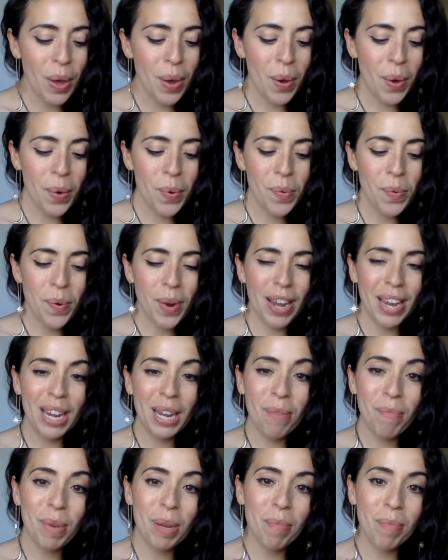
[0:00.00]
All
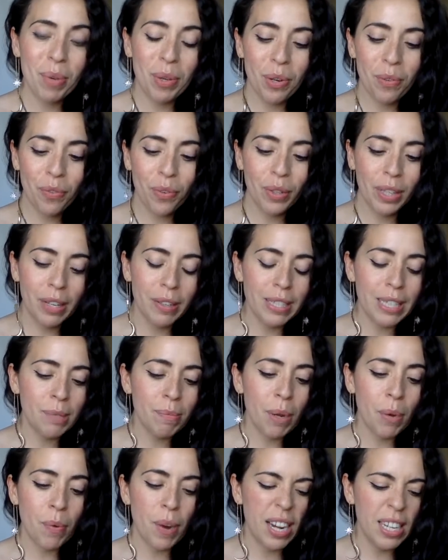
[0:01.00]
right, my beautiful Leo, that's
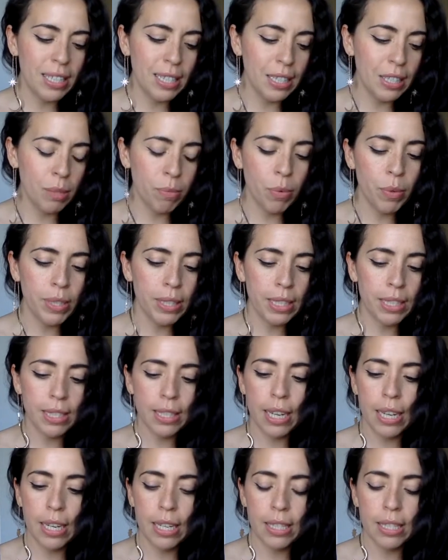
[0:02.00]
my rising. So I'm always
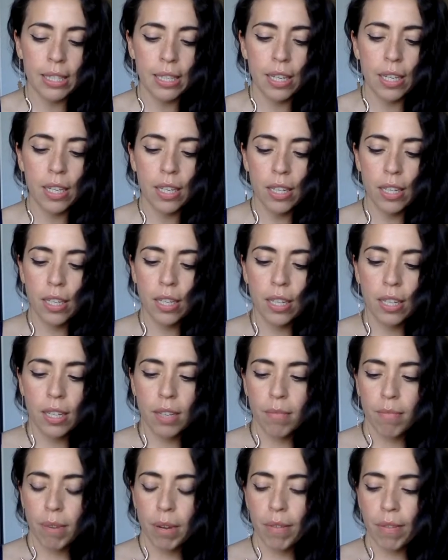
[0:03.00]
excited to see
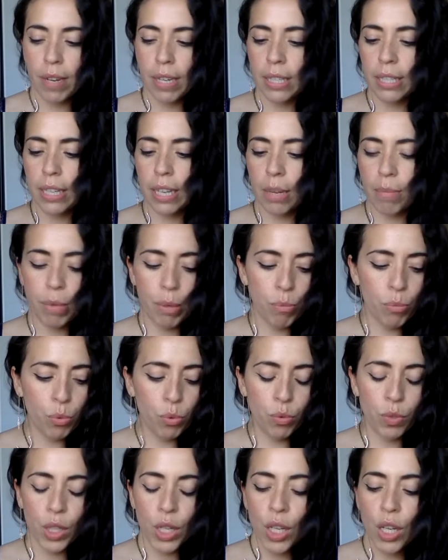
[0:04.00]
my rising and my
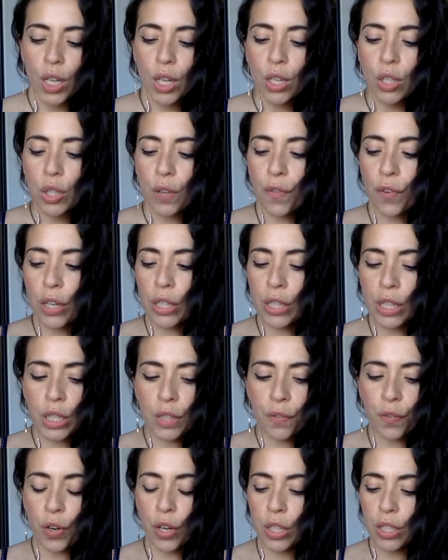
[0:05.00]
moon. So first things
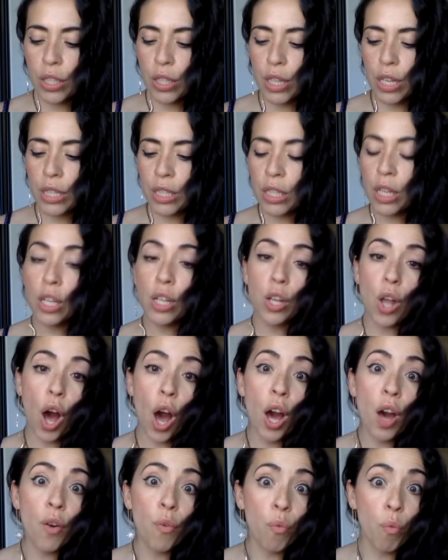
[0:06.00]
first, this is a
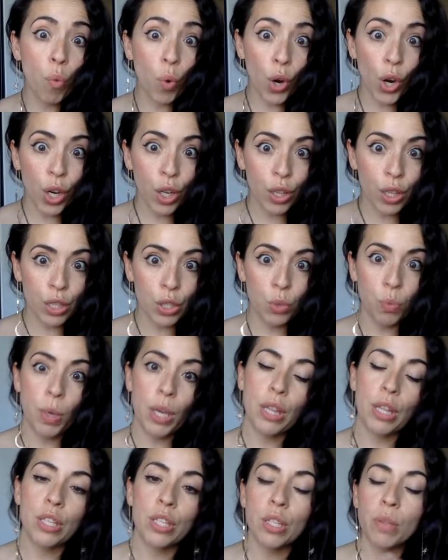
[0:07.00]
lot of work this
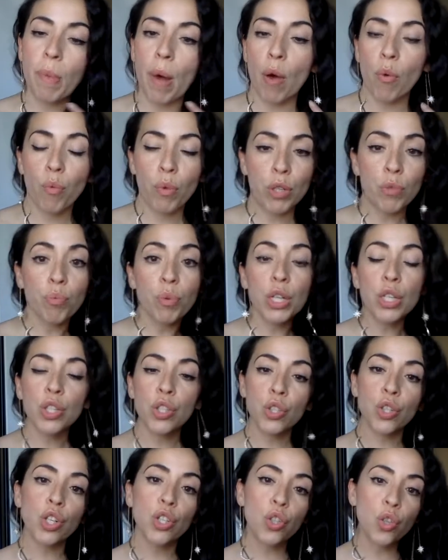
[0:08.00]
week. This is about
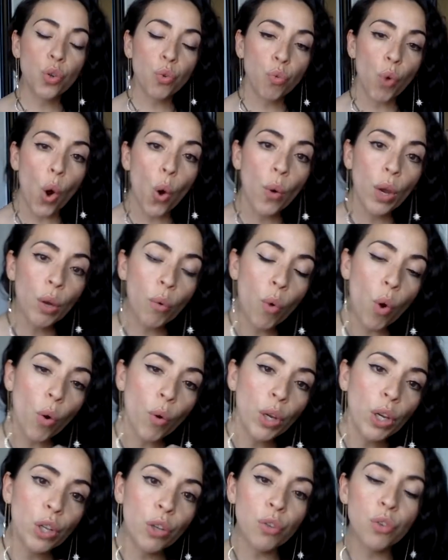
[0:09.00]
research, growing
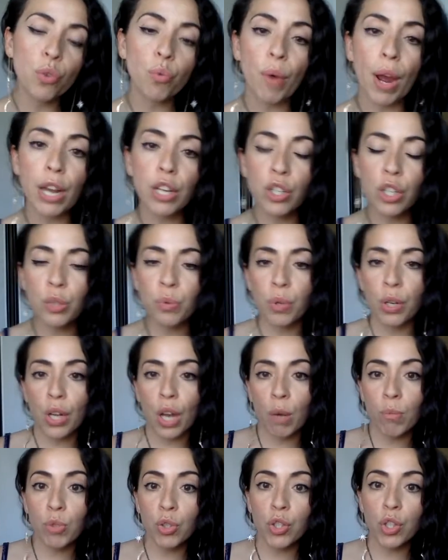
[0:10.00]
in new directions when it
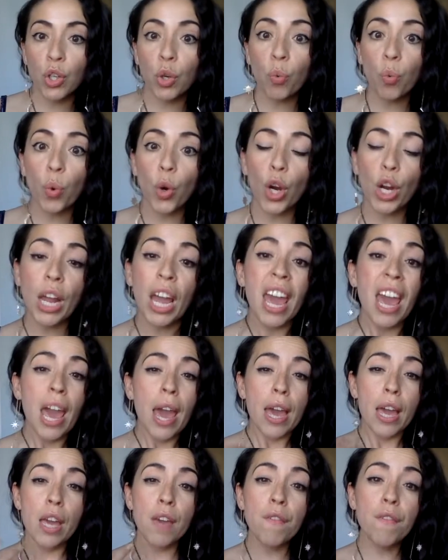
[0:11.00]
comes to your work,
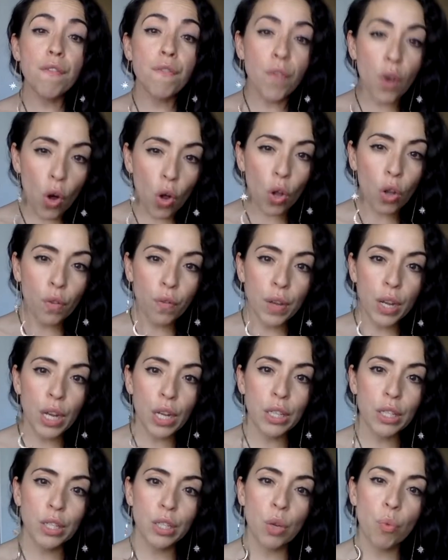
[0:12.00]
evolving
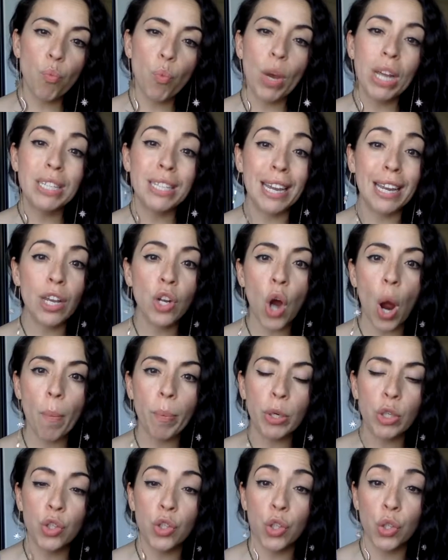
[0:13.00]
in some way, taking
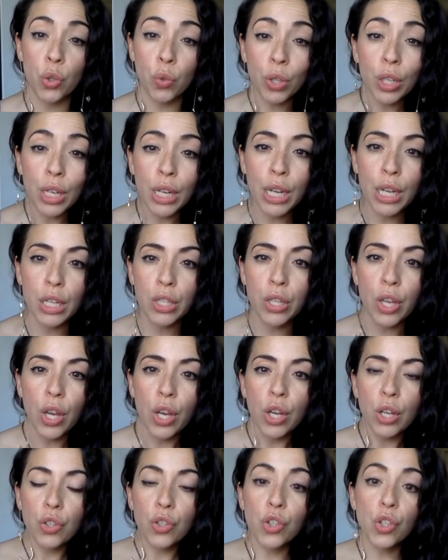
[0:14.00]
opportunities
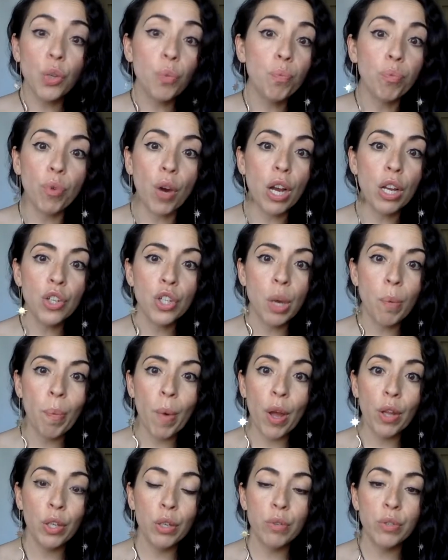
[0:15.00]
to brush up
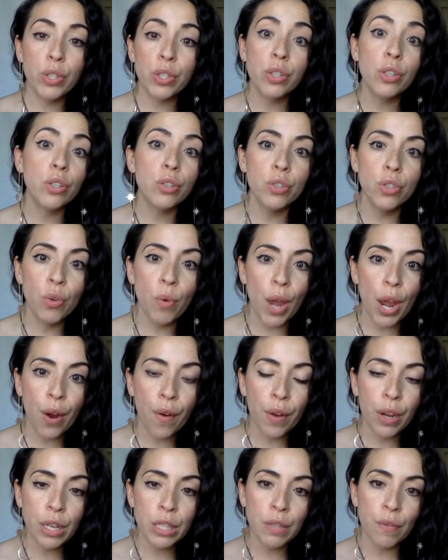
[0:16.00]
on new skills, new
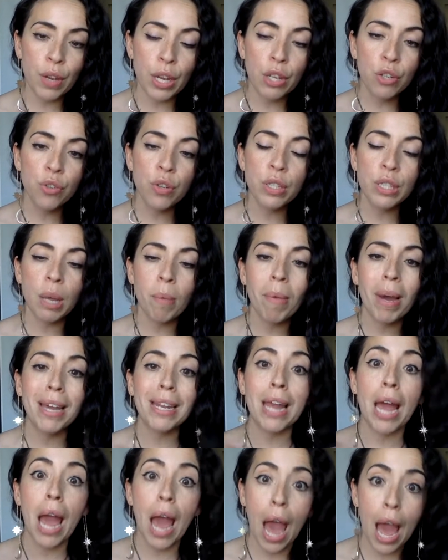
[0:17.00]
areas of interest that might
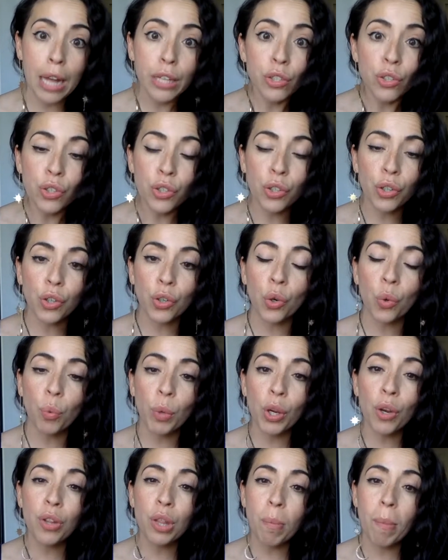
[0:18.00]
enhance your
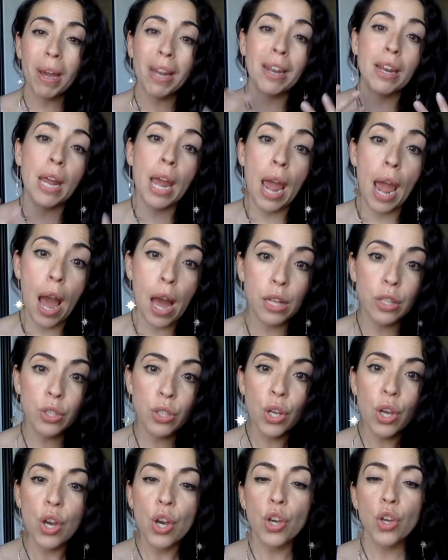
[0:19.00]
career, that might
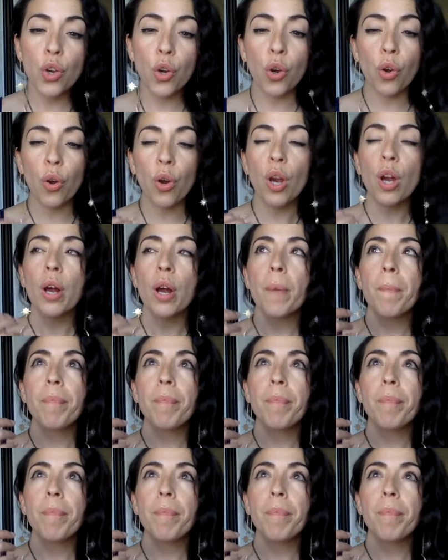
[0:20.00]
enhance your